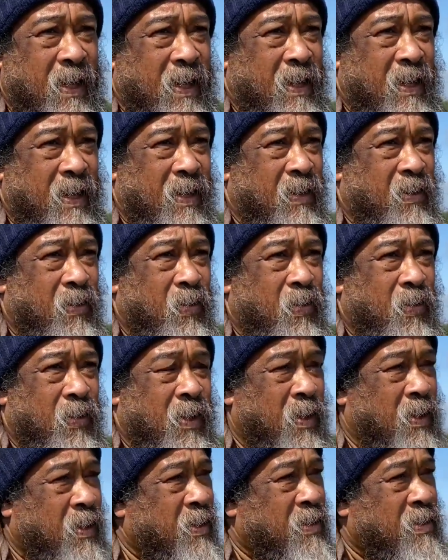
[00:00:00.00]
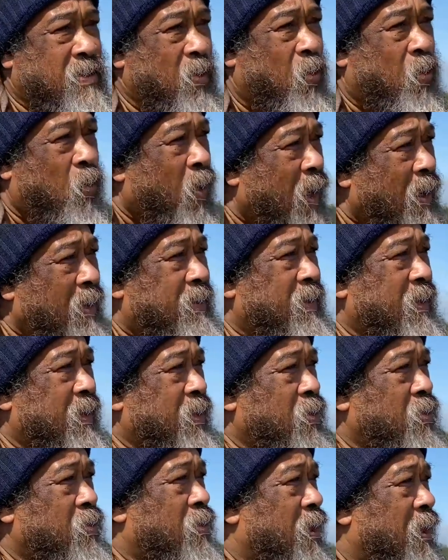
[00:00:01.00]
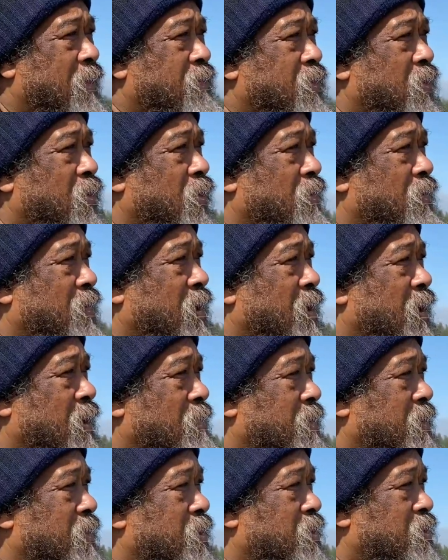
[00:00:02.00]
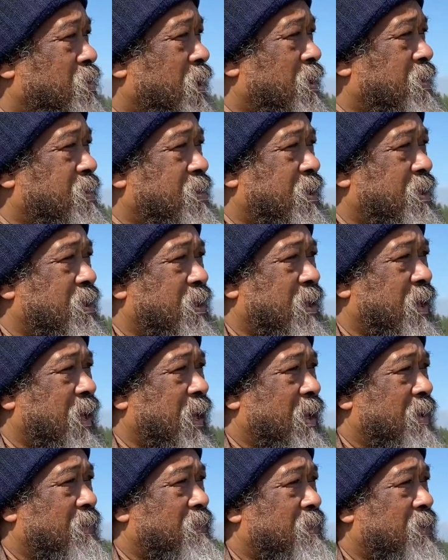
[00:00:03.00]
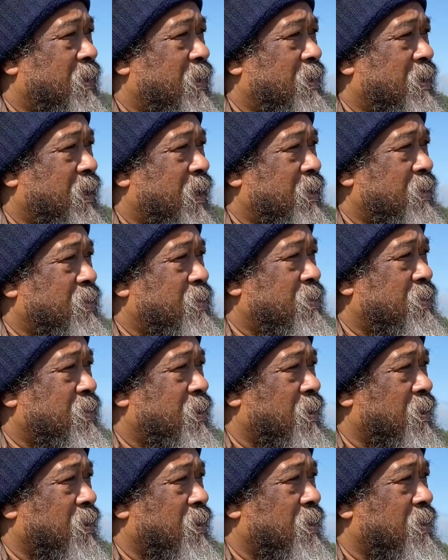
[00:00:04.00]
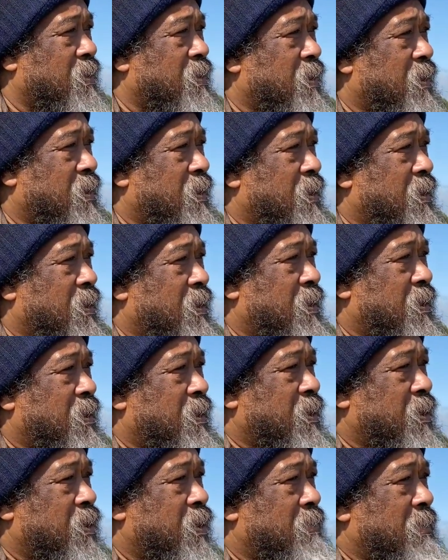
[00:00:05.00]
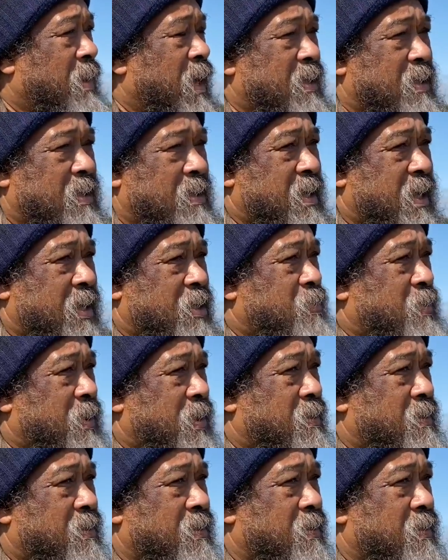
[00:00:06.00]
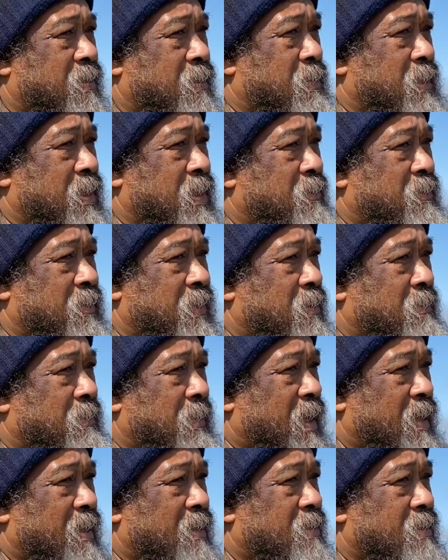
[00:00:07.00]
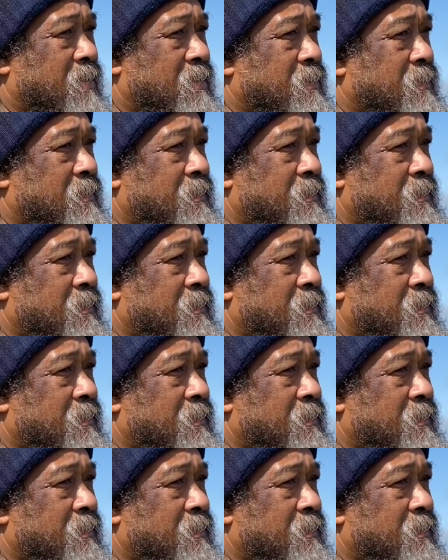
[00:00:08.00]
this is the one thing you have to overcome and to transcend in life, and that is your mind attachment, the belief in the mind.